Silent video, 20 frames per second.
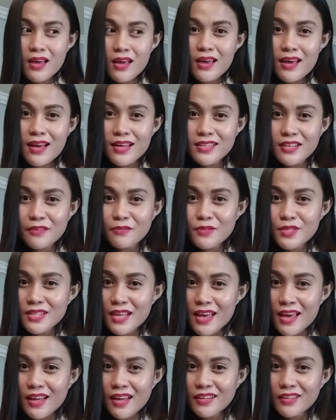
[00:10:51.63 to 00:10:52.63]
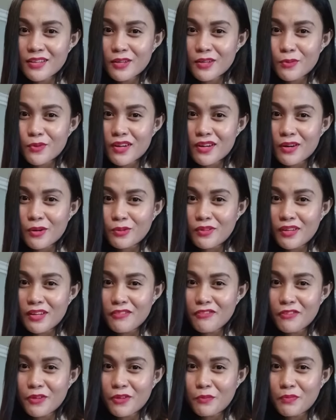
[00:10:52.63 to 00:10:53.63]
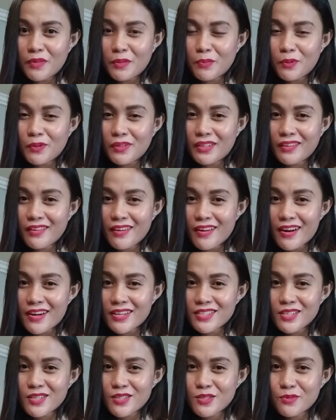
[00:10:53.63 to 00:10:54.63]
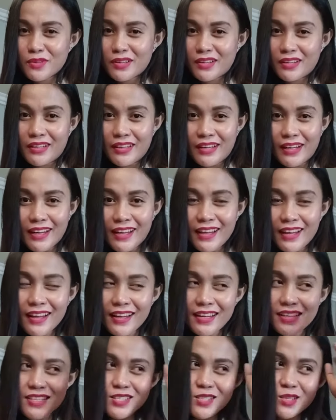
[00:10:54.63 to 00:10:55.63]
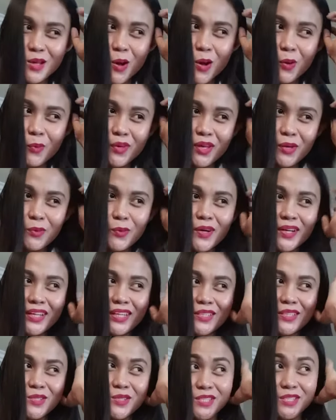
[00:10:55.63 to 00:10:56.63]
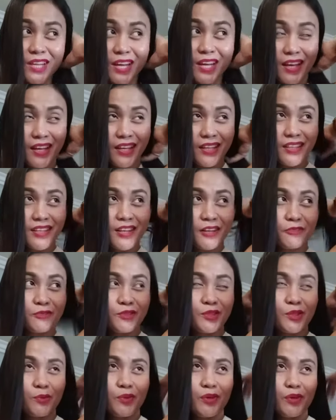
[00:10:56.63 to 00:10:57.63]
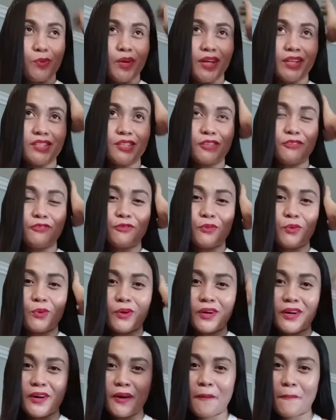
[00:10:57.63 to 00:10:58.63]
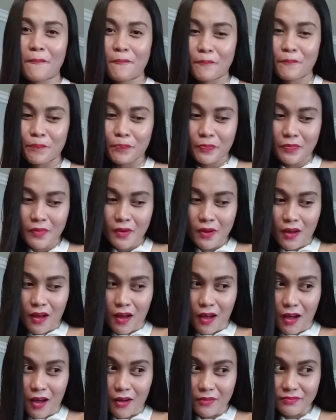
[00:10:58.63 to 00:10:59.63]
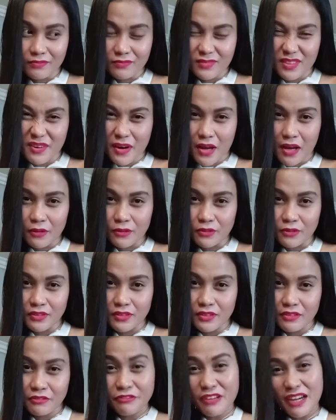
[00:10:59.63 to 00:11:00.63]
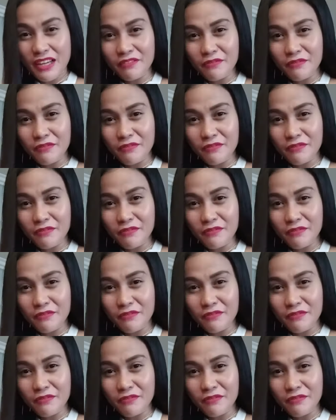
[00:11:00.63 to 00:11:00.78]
As I've said, there were only few people in there since we're early, so we were entertained after we waited for around 5